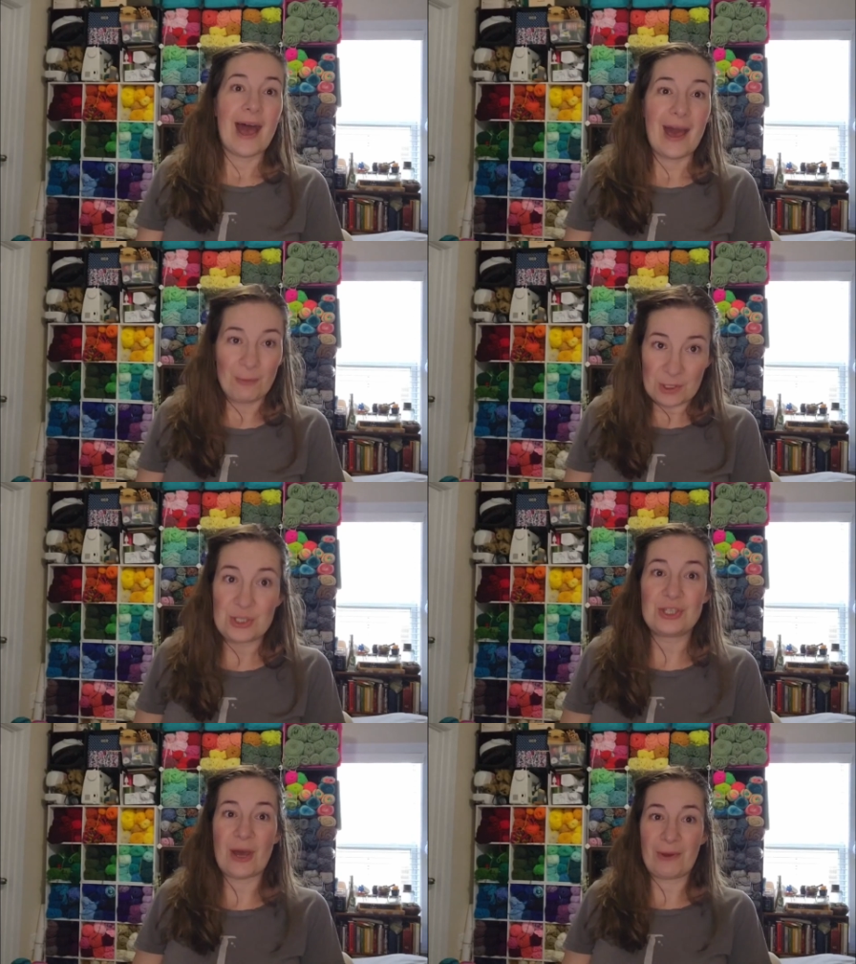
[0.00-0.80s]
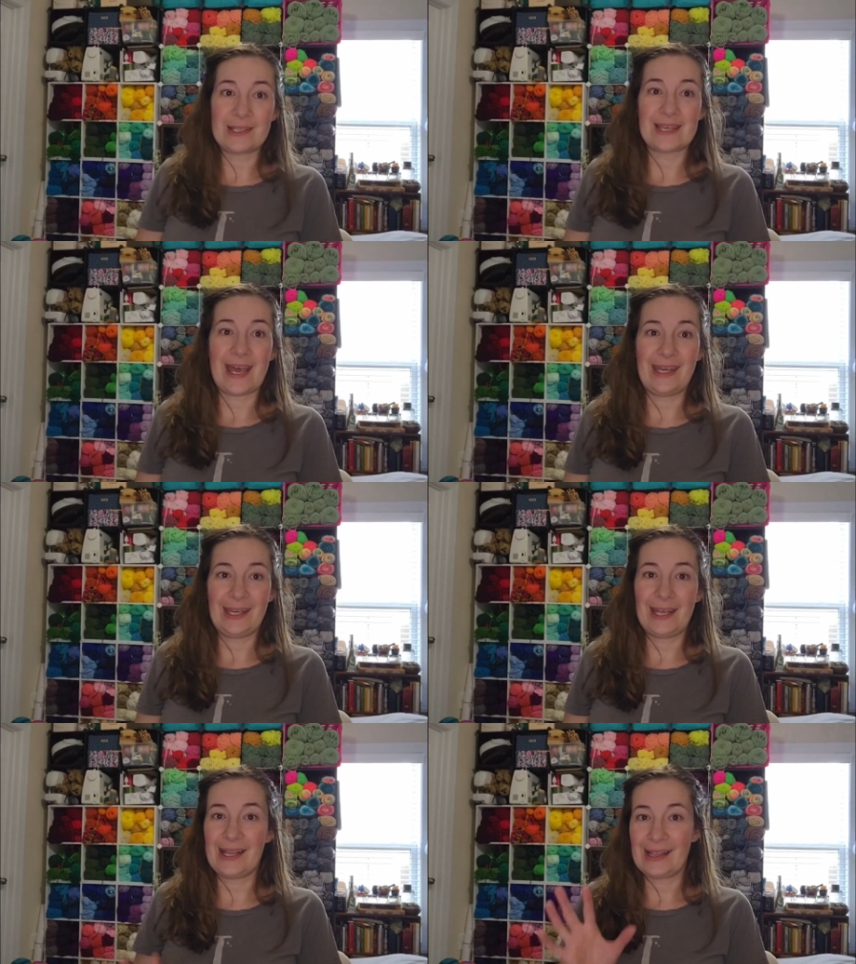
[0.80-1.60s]
I was so
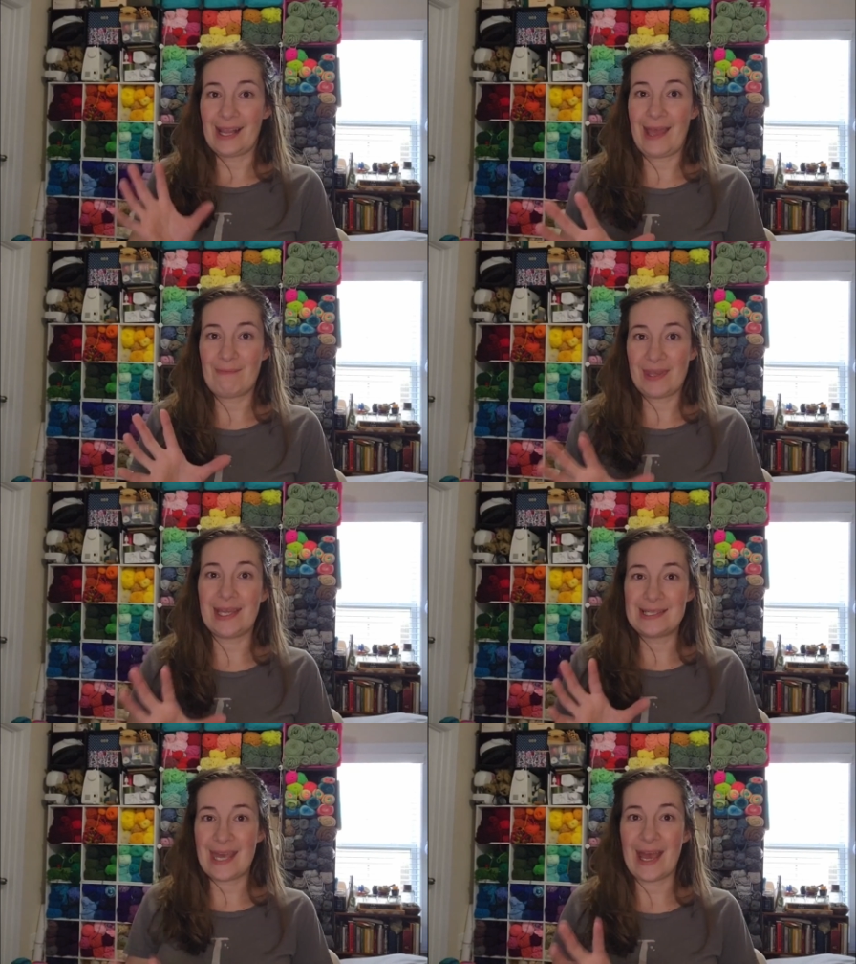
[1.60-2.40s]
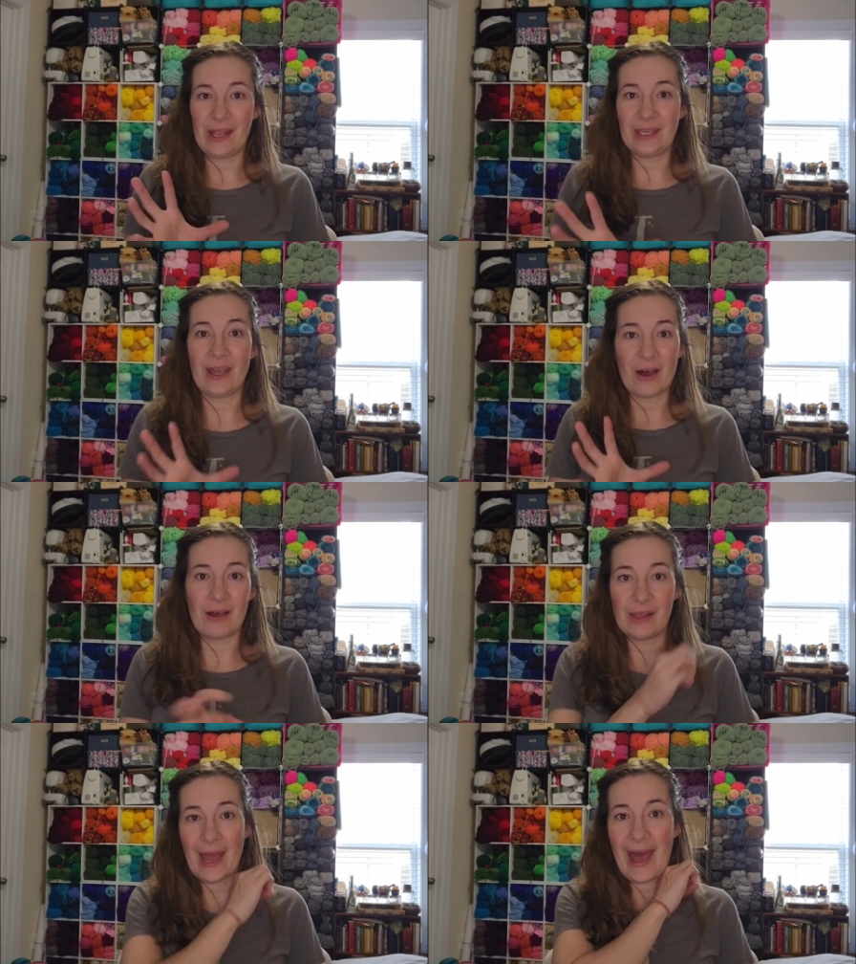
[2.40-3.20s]
excited. Let me tell
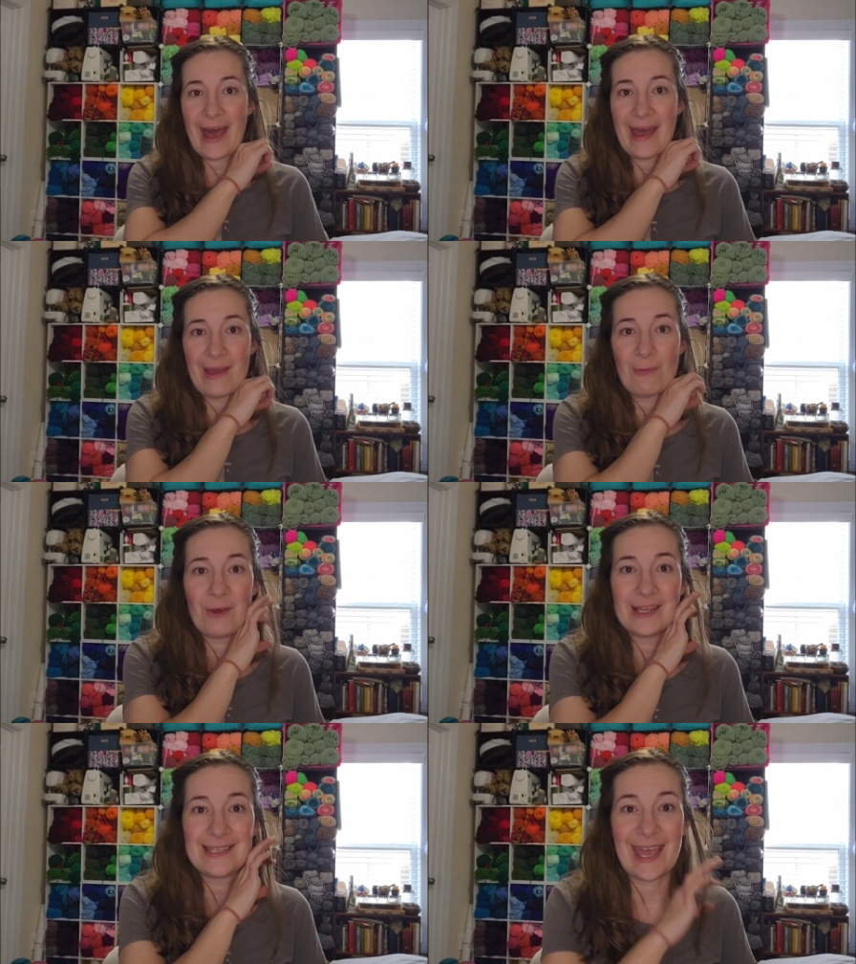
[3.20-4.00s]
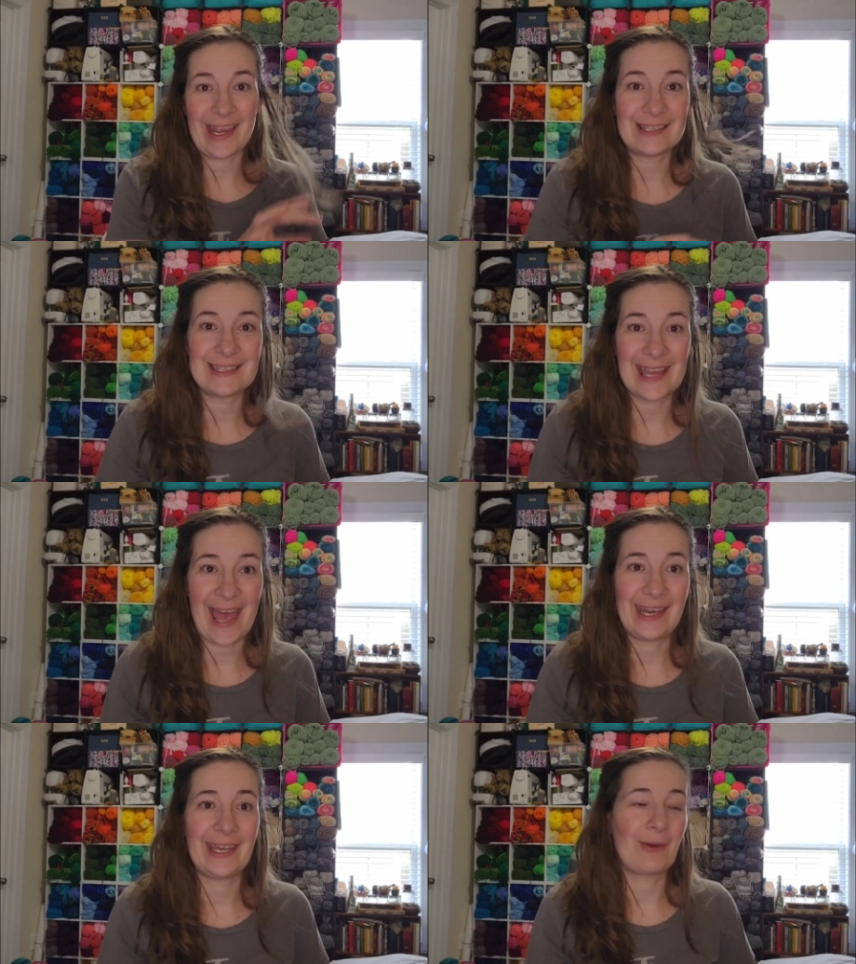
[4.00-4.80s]
y'all, I was
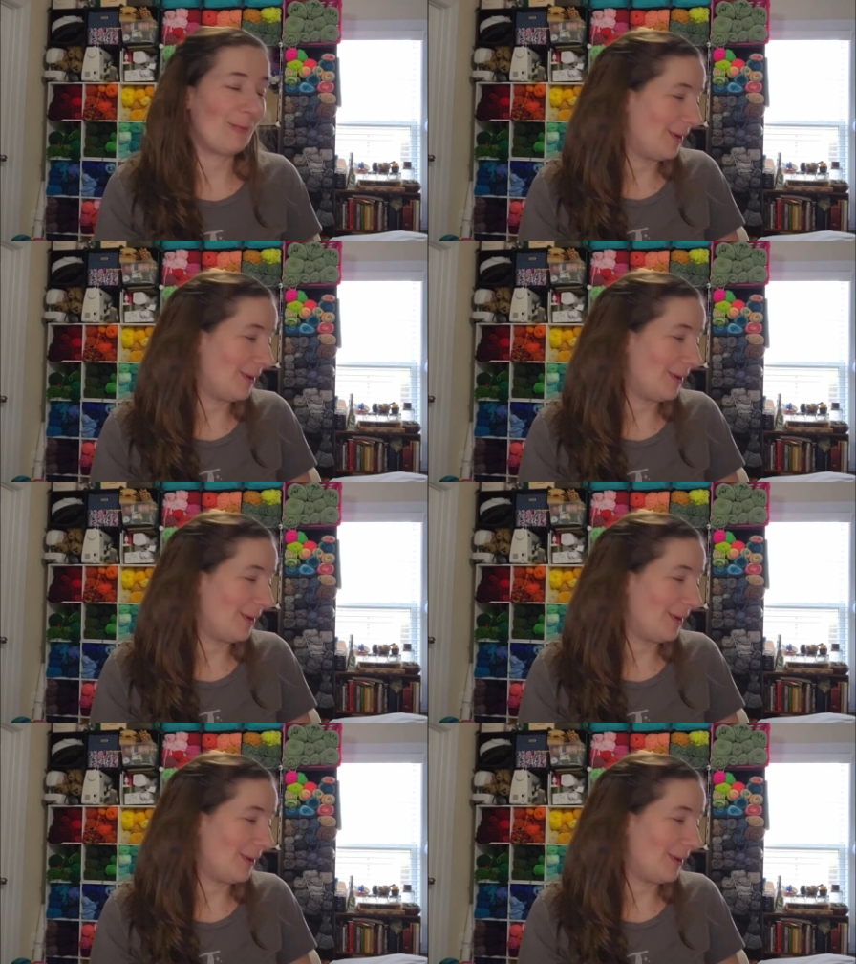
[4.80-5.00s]
ecstatic